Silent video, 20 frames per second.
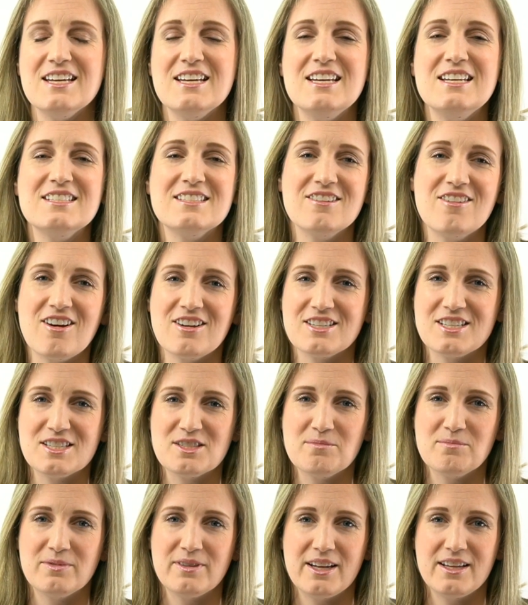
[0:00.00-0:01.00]
is an
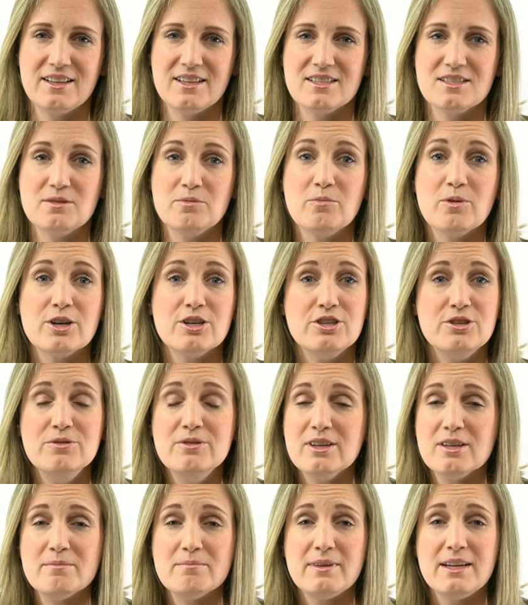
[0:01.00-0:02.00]
autism playlist where you
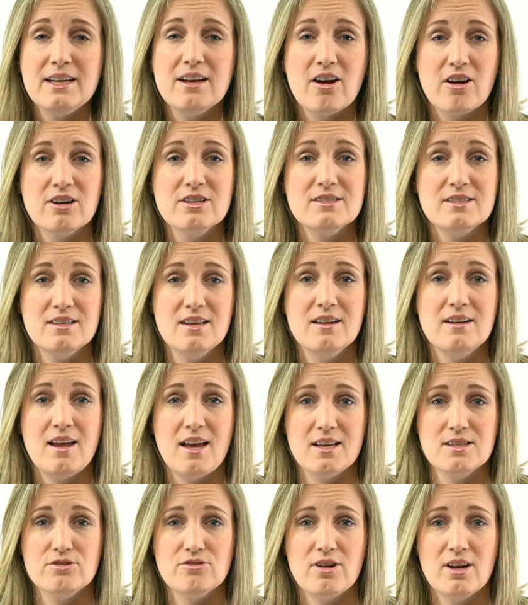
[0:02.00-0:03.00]
can meet our son
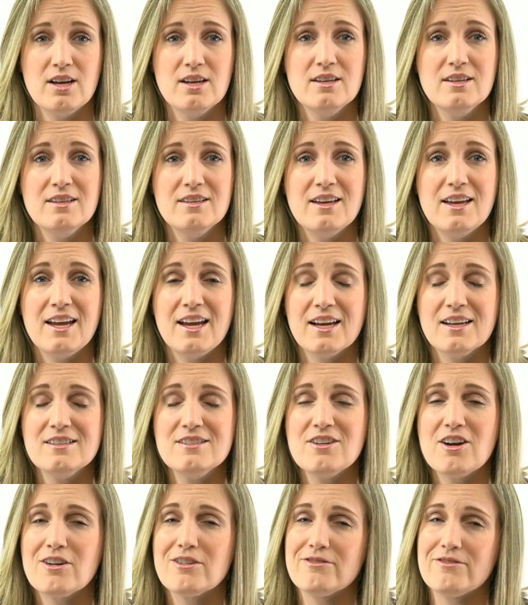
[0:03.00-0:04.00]
Ezra and
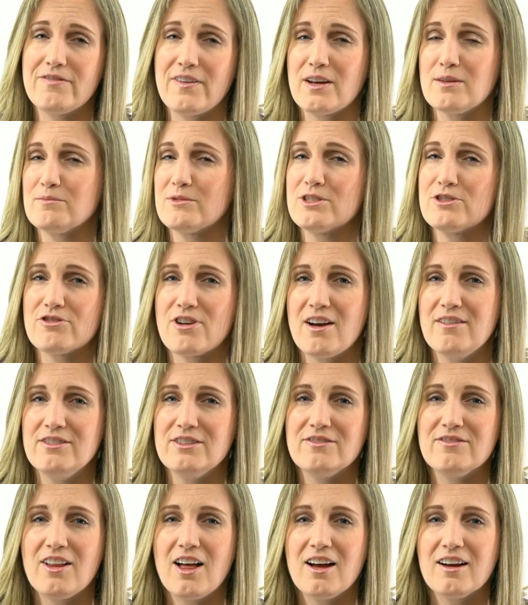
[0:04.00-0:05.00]
our family
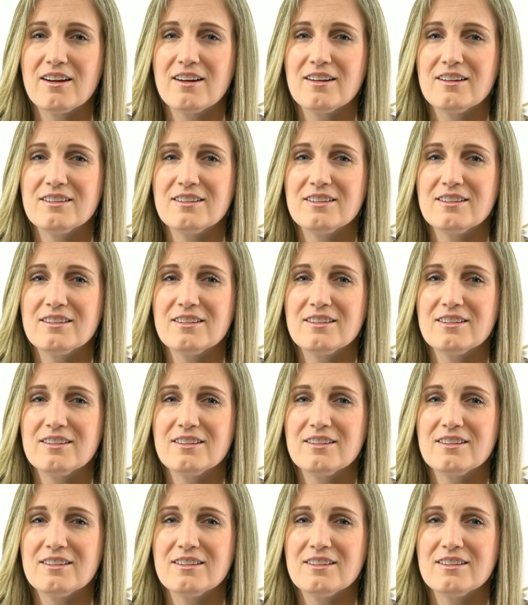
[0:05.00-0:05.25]
travel vlog.